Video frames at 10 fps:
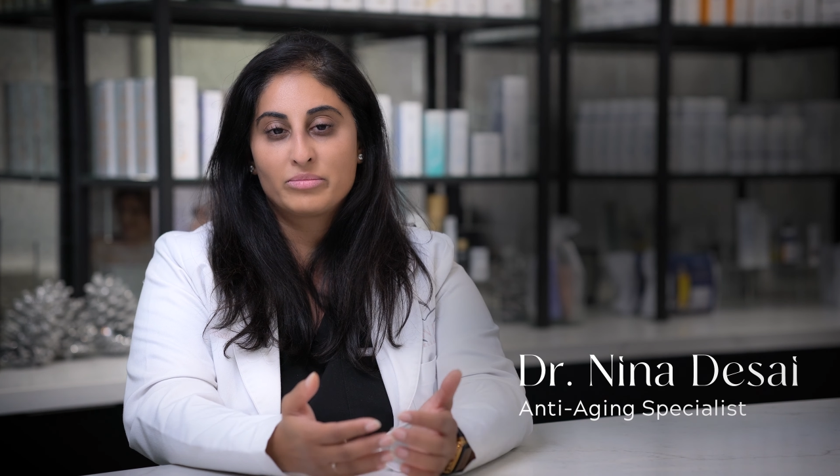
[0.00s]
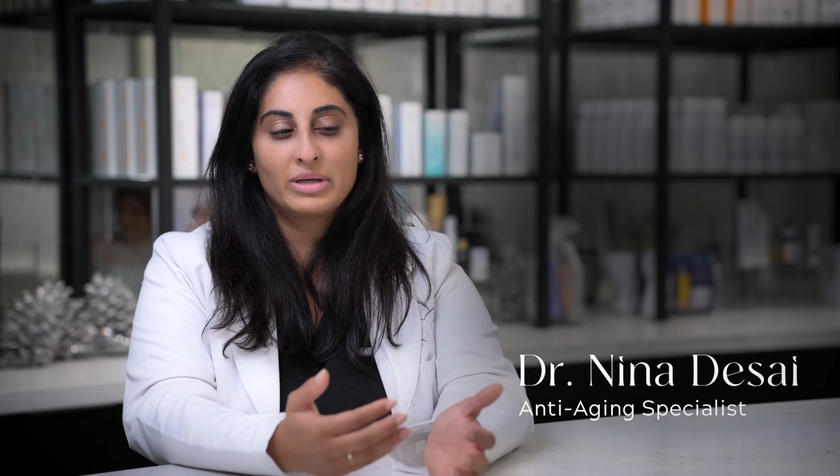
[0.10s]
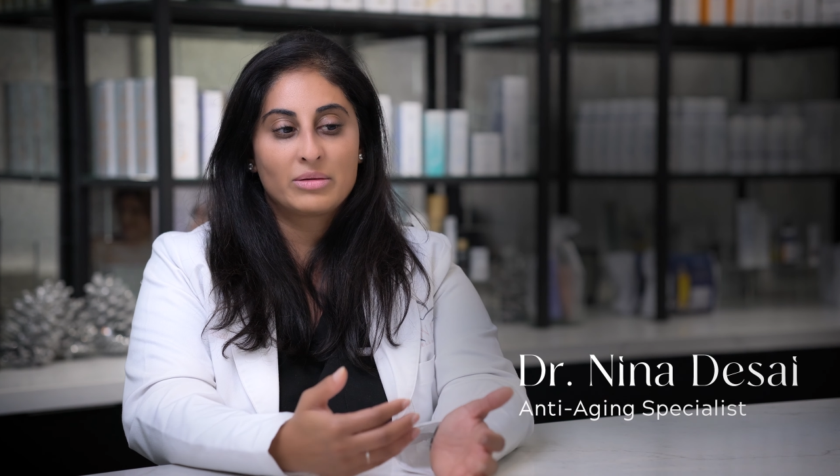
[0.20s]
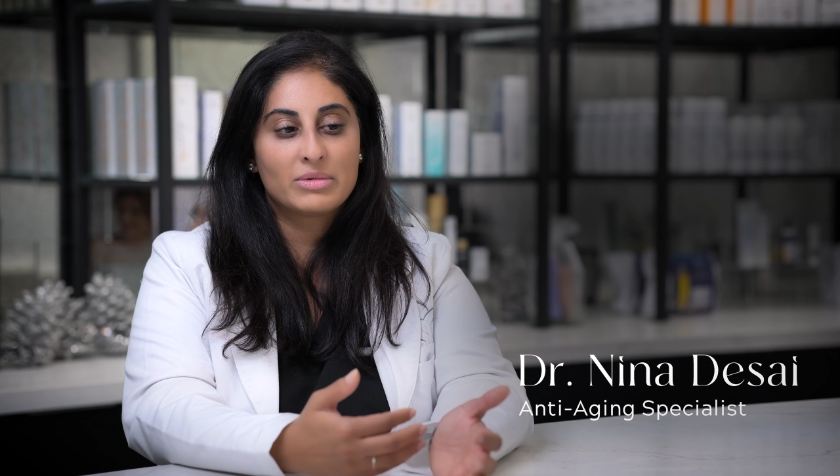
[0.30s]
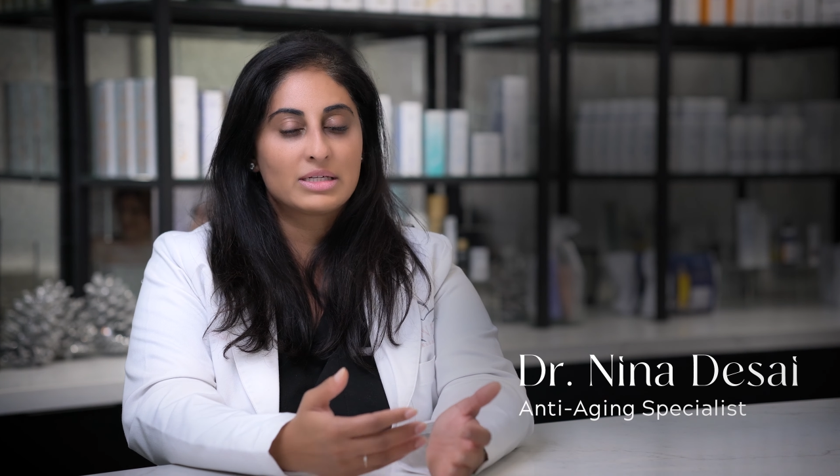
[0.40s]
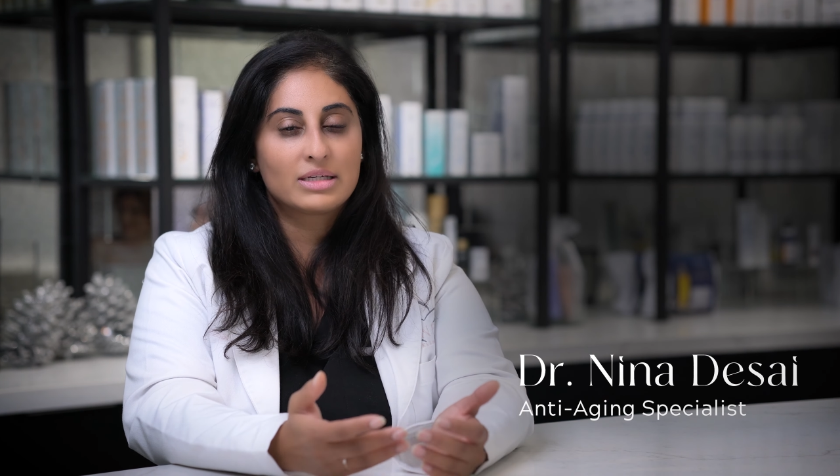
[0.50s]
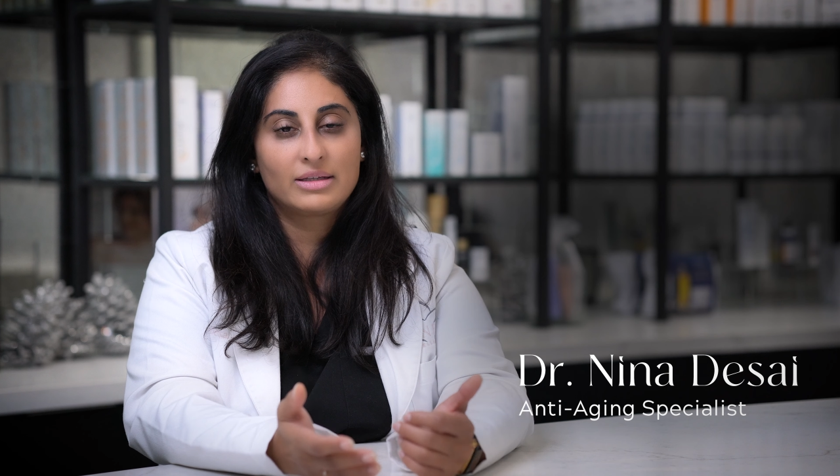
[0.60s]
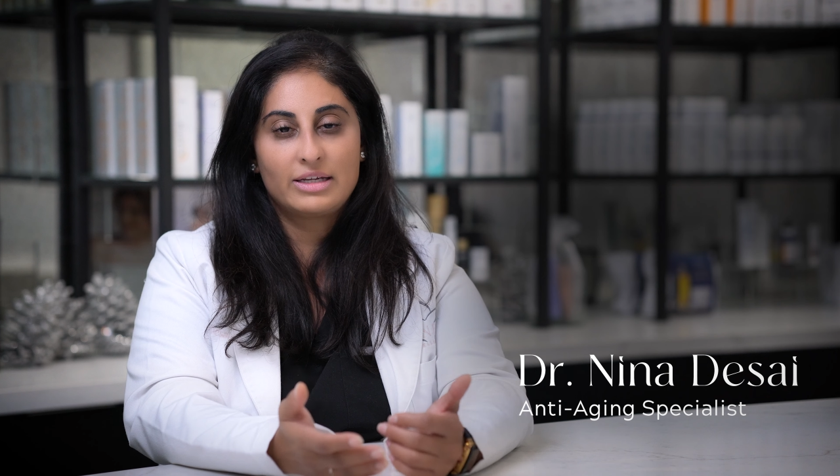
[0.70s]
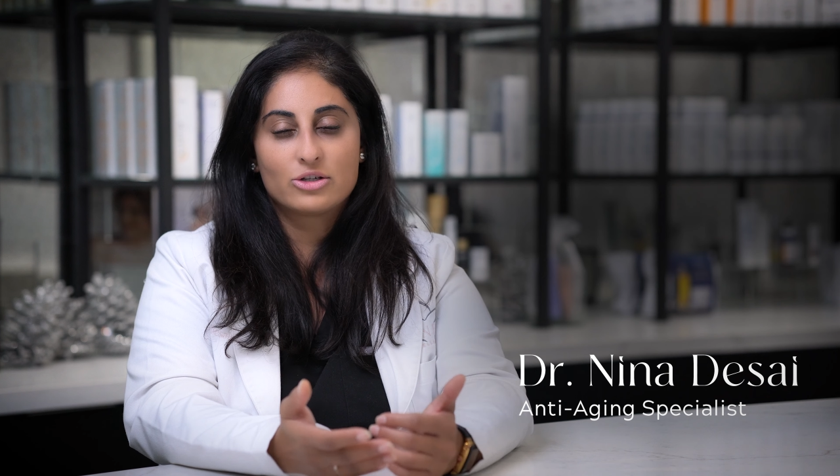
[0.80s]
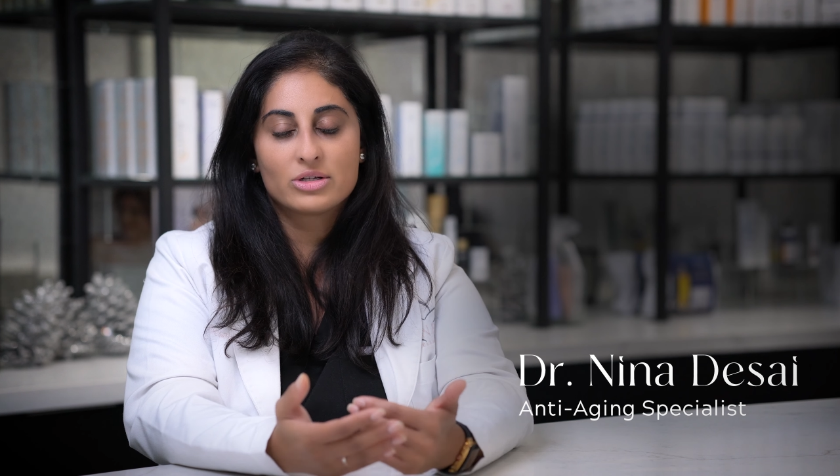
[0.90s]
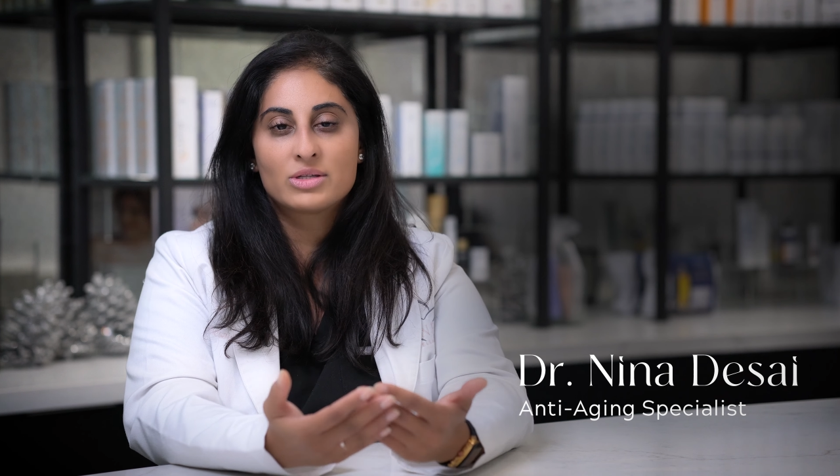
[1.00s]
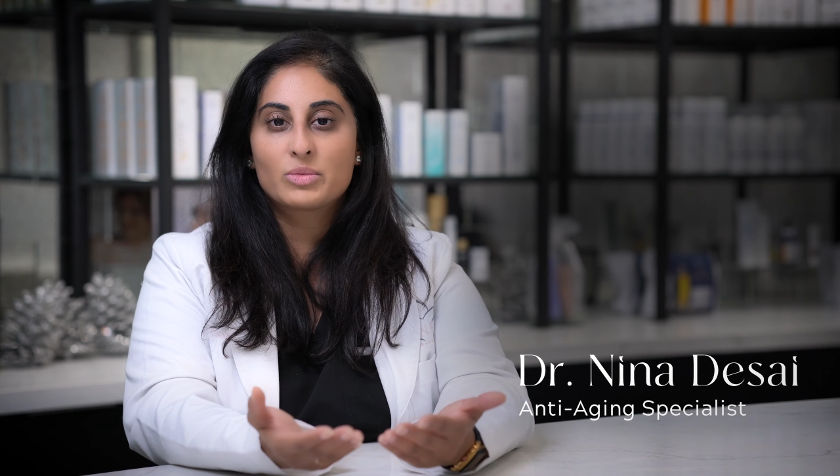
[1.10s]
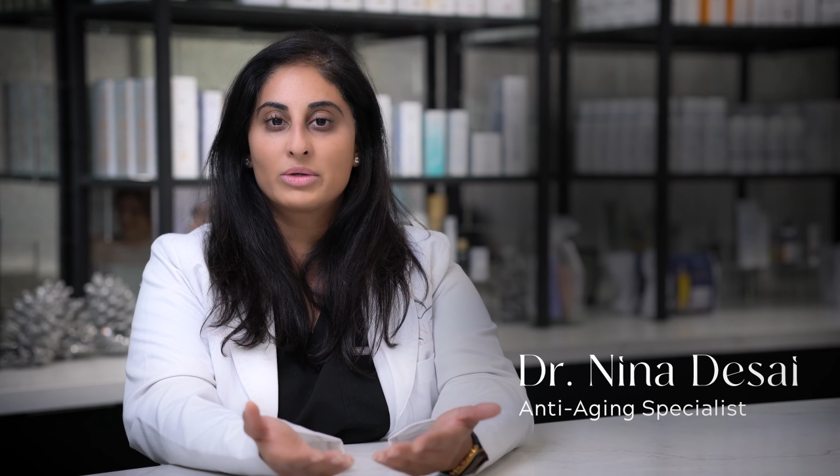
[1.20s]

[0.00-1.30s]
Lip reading: pigmented lesions.